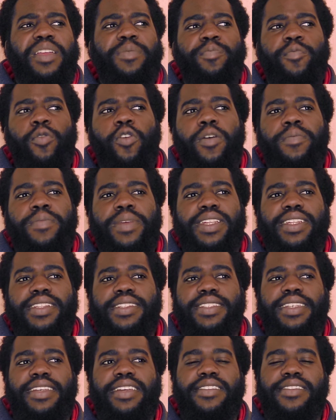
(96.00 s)
It brought me to
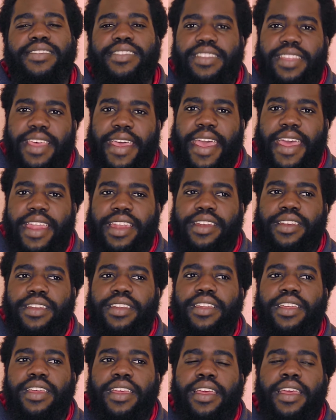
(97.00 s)
tears
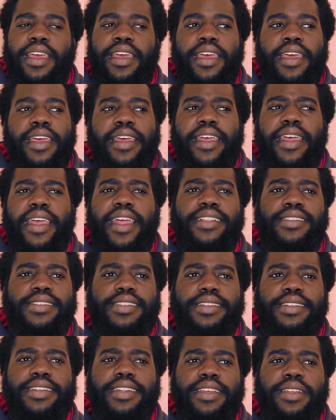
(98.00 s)
then. It
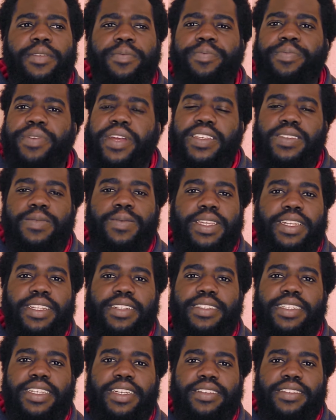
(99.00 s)
still brings me to
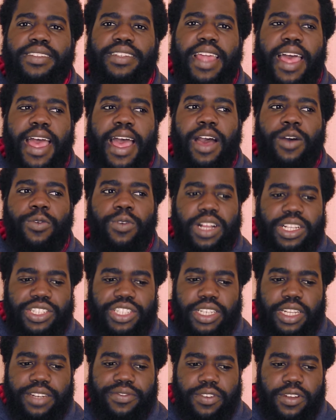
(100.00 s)
tears now,
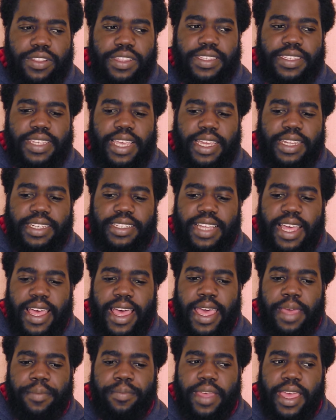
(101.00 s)
watching it for the second
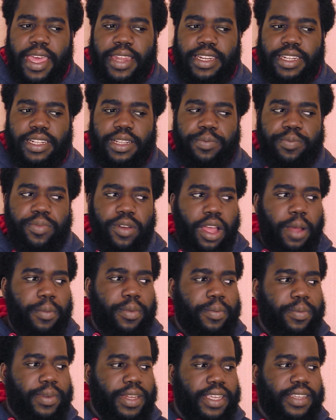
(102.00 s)
time, and it'll
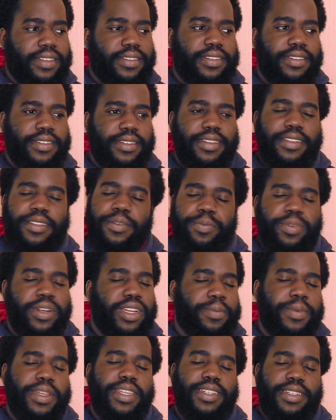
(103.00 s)
probably still
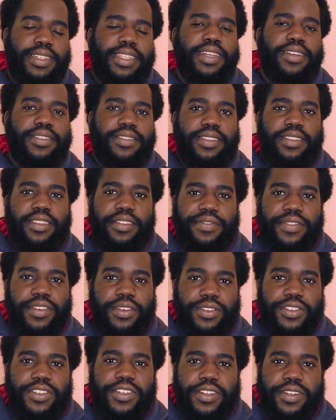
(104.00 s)
bring me to tears in the
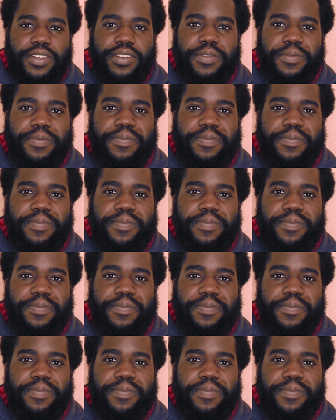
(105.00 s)
future.